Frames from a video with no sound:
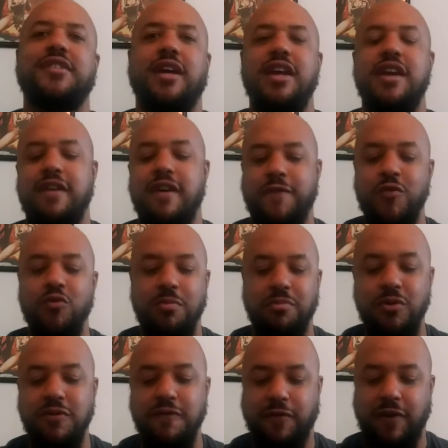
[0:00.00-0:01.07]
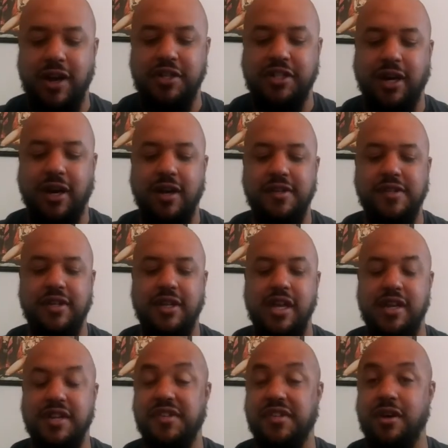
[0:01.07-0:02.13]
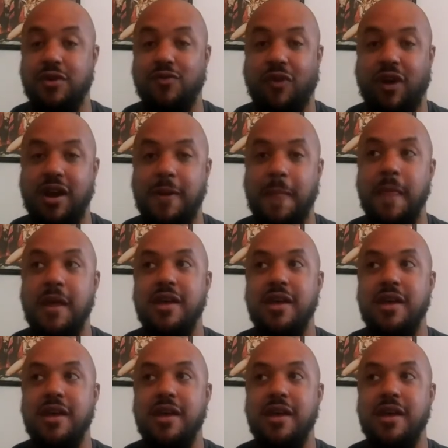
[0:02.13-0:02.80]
Like, if you reboot a franchise and it's done right,